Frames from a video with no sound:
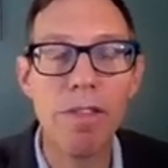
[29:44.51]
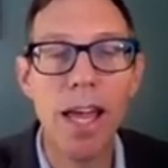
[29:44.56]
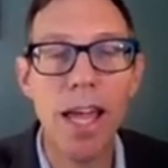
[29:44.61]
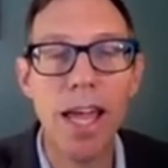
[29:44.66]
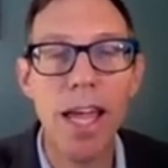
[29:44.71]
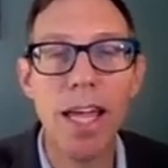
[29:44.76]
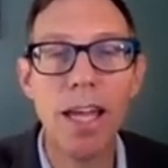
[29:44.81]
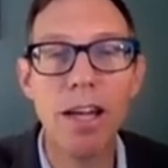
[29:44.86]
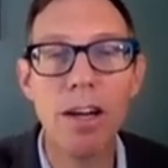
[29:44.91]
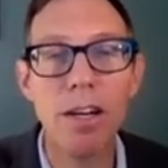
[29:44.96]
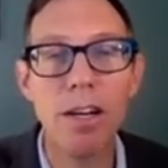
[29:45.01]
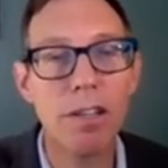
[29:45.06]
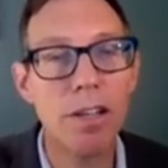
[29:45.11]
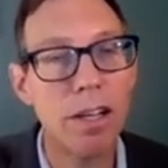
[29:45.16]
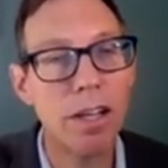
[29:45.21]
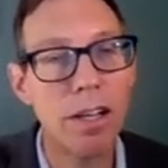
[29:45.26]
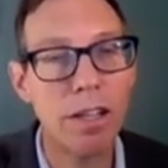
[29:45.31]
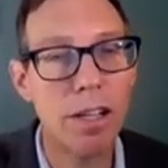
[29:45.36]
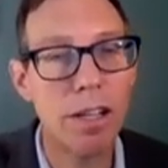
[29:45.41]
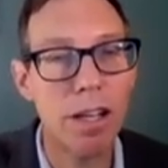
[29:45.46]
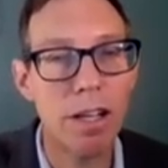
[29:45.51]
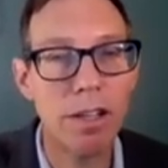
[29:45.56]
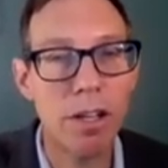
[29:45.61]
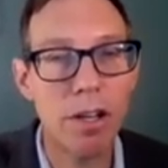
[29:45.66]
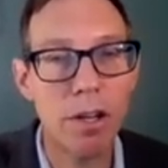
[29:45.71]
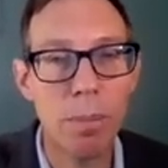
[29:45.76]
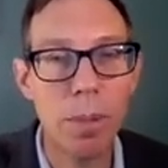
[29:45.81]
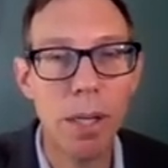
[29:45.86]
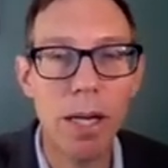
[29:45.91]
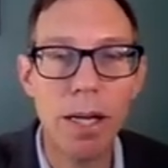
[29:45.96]
They are a
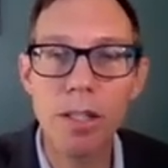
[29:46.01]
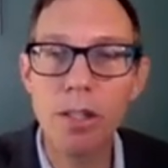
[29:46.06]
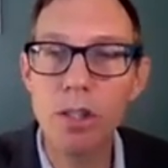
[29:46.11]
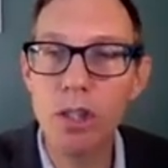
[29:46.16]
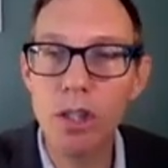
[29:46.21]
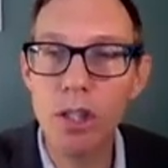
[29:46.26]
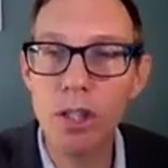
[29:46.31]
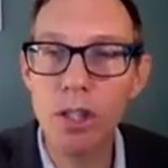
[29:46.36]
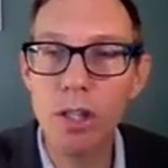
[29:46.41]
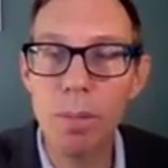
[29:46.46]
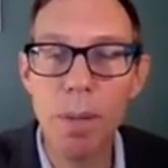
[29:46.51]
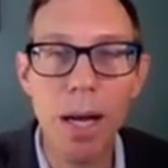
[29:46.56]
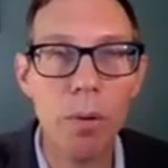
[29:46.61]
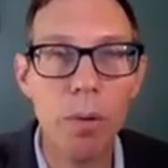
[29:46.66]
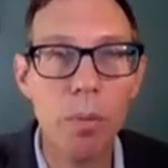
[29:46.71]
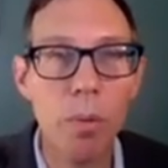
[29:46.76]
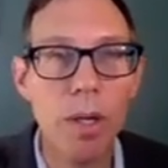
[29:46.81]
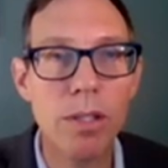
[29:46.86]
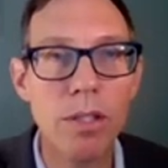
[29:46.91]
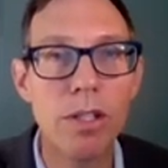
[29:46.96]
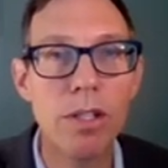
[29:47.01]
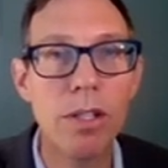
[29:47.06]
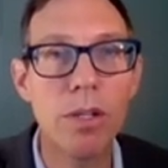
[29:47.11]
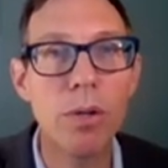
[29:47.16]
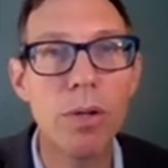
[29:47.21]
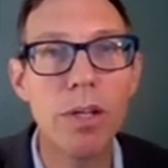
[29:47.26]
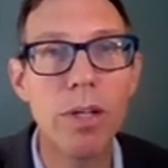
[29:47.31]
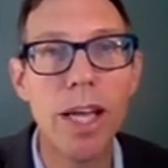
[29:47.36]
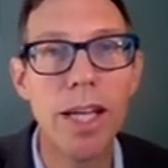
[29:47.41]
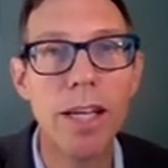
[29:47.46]
little bit unsure about what to
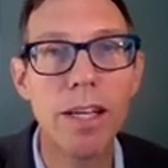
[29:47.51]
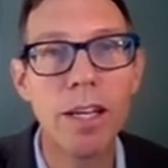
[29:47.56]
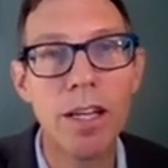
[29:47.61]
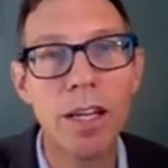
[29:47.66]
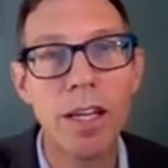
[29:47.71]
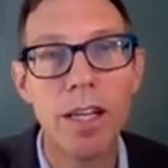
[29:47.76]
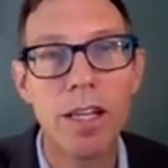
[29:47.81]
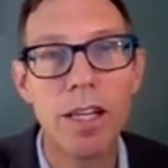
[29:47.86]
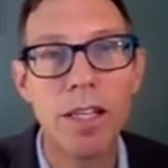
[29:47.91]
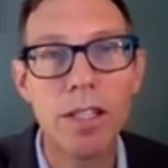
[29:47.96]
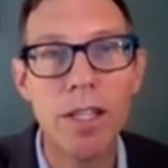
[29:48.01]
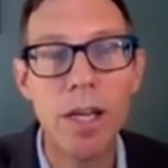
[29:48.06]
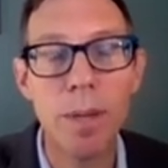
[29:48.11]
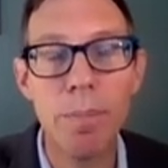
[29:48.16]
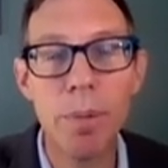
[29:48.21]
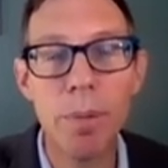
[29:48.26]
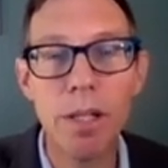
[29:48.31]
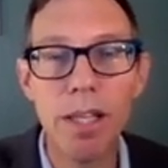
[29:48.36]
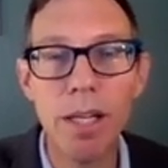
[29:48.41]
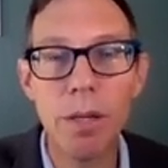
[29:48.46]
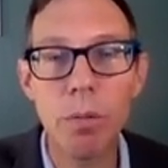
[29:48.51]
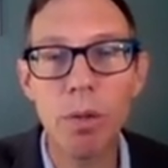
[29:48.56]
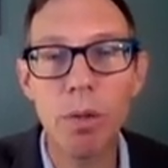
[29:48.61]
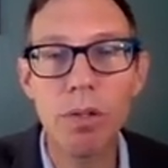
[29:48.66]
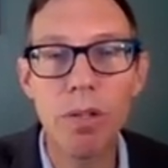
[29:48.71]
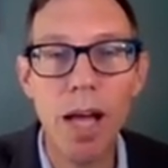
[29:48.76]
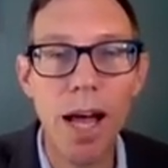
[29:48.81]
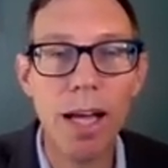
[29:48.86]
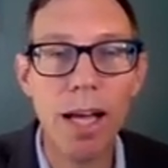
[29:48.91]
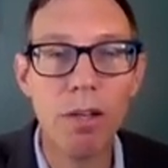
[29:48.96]
do, and they typically
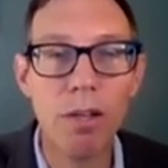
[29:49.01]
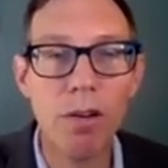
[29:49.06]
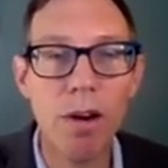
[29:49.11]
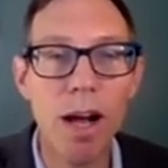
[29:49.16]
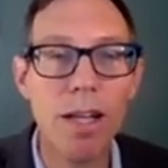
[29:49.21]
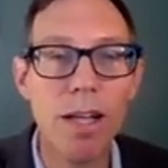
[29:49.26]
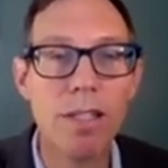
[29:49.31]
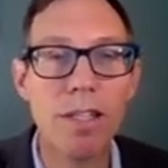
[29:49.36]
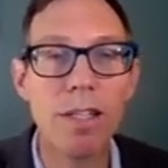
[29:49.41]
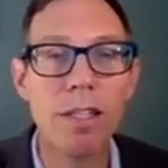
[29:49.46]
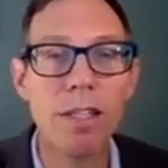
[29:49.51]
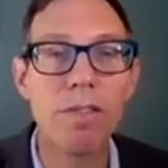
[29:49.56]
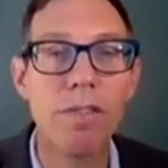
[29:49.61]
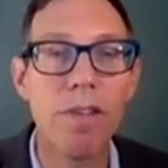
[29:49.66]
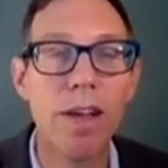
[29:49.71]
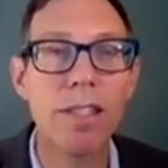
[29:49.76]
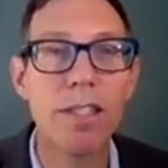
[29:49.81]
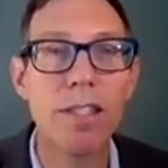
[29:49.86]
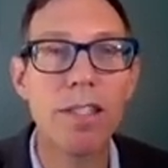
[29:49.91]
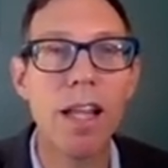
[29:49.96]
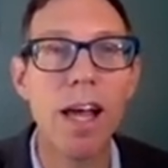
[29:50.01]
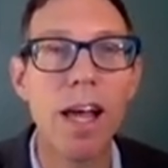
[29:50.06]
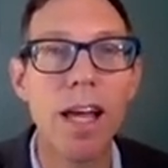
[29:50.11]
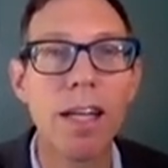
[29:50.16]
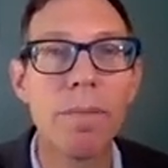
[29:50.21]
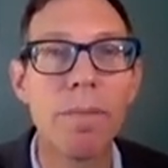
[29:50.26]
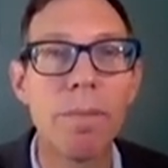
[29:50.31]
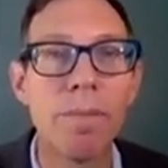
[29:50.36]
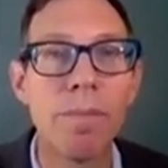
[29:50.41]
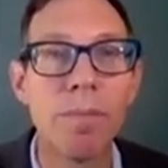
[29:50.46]
will not cross this fence
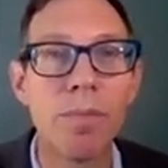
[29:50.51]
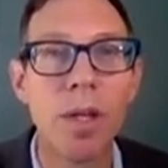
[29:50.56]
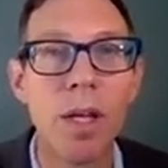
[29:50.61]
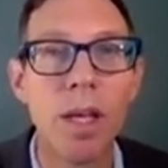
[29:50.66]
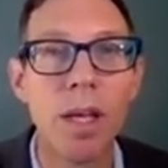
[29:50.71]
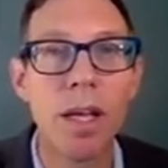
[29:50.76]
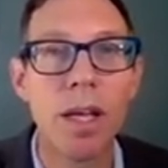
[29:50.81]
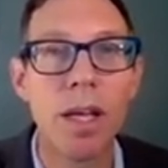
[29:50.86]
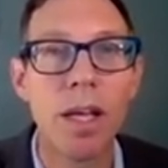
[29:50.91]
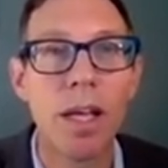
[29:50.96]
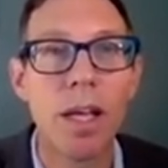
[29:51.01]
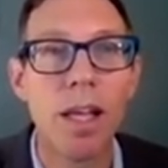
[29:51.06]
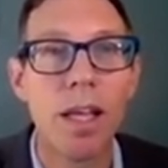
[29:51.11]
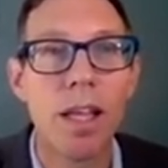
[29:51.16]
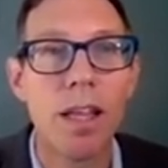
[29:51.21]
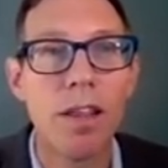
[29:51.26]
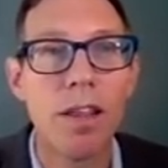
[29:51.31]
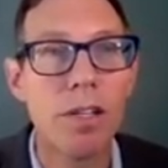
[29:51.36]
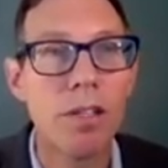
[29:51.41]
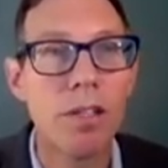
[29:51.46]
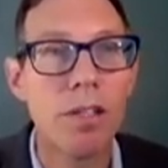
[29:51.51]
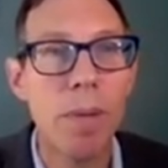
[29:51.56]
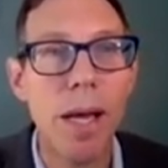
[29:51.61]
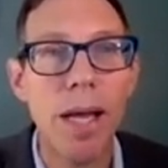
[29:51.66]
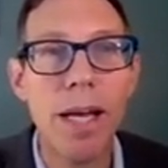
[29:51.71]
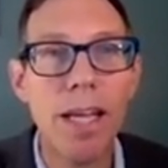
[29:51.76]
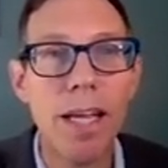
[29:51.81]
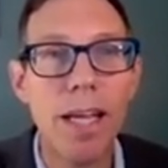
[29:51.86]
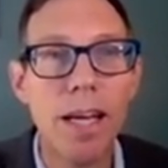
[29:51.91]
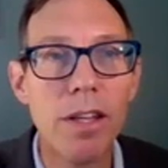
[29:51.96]
line. There's
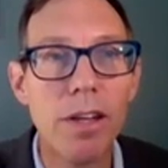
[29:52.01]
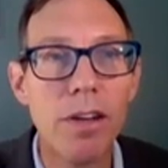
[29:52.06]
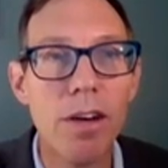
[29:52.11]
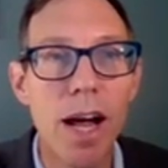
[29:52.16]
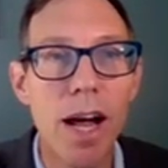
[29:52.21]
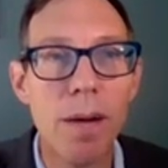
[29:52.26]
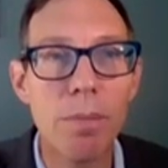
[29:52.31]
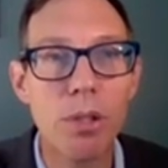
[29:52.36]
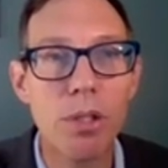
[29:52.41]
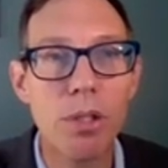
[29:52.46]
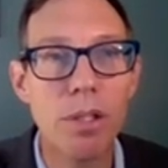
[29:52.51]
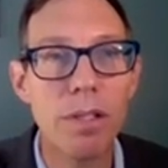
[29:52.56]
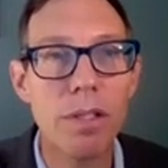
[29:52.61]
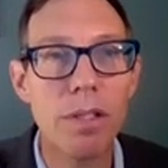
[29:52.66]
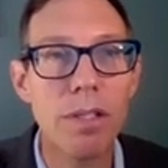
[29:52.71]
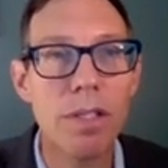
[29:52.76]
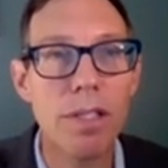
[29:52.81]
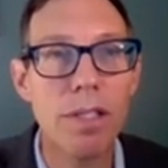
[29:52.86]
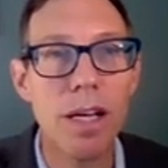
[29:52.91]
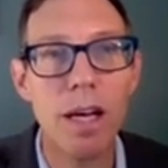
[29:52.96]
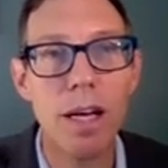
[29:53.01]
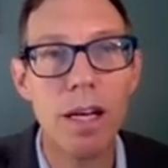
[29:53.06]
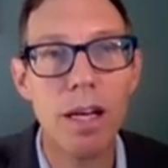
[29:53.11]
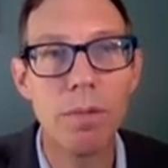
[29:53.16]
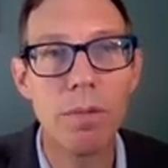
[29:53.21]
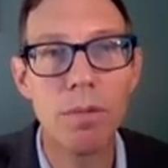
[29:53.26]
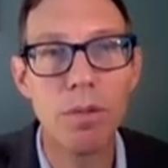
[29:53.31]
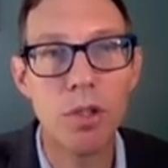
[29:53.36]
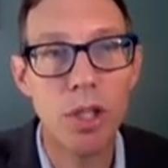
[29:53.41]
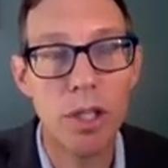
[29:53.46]
many other options.
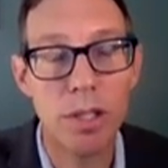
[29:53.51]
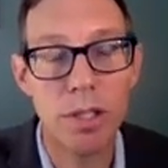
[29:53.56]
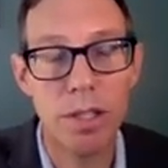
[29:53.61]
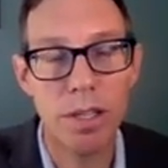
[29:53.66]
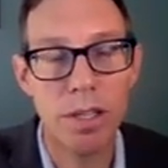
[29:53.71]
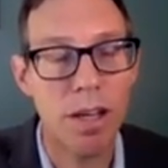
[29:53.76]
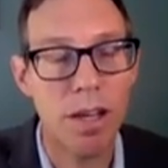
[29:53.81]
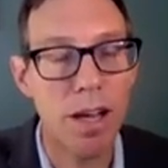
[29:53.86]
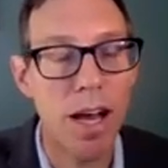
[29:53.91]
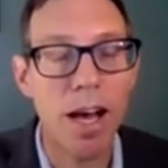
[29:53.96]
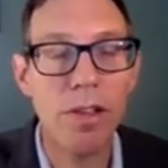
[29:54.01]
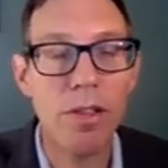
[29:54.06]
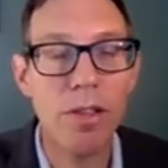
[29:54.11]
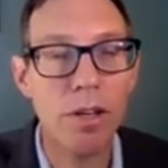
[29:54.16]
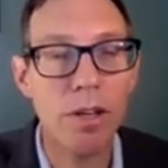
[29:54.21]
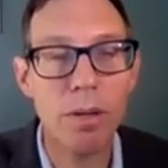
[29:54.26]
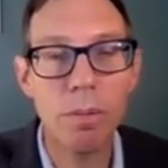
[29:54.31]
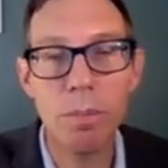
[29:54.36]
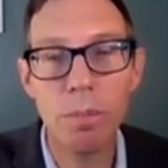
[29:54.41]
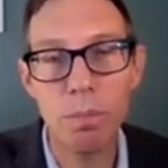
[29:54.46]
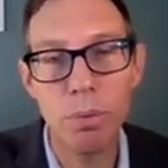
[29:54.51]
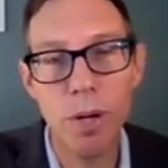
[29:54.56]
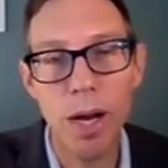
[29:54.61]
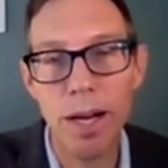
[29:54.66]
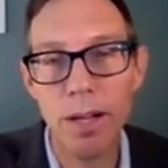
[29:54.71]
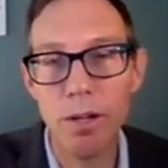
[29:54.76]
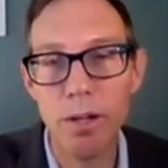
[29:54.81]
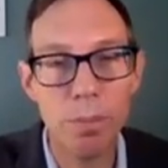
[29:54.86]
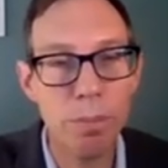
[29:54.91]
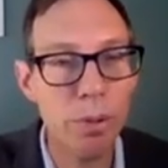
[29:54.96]
Just other
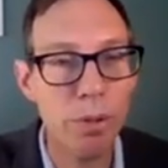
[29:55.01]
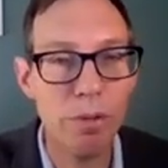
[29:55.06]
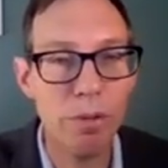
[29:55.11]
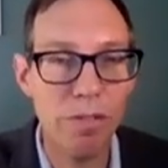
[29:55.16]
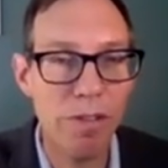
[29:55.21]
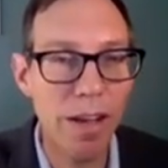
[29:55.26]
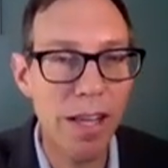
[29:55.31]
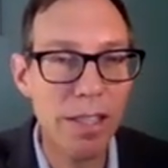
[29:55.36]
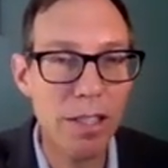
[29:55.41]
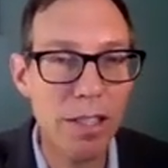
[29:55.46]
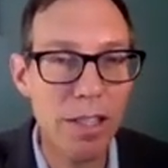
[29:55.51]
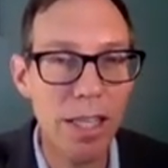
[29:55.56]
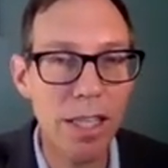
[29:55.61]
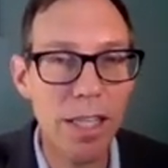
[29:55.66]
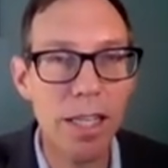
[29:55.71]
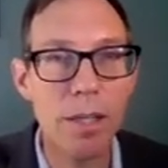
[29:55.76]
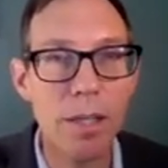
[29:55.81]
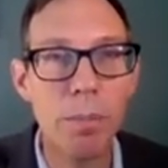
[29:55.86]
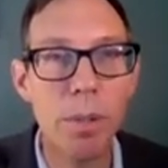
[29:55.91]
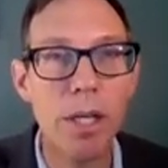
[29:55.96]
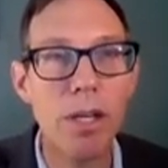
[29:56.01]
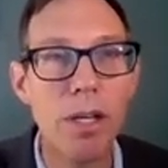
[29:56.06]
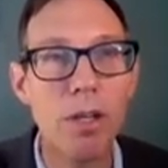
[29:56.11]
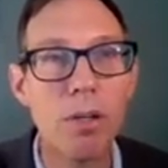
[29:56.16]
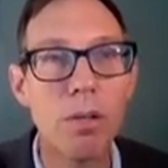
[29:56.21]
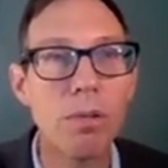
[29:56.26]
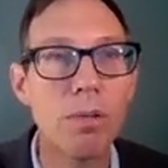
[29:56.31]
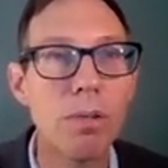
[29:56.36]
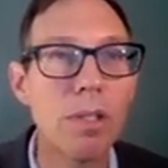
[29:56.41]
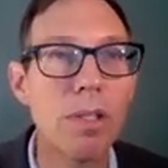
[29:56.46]
predator-proof fencing can be
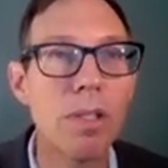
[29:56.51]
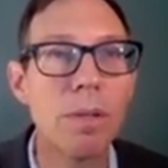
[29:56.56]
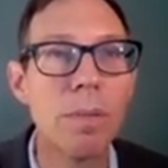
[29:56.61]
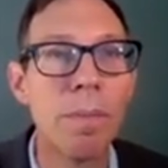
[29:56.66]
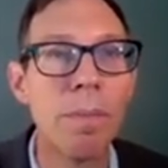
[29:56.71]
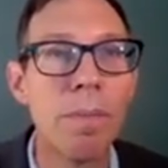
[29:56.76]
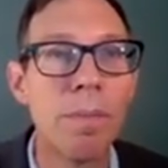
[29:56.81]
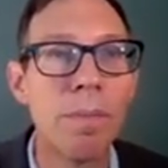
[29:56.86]
used.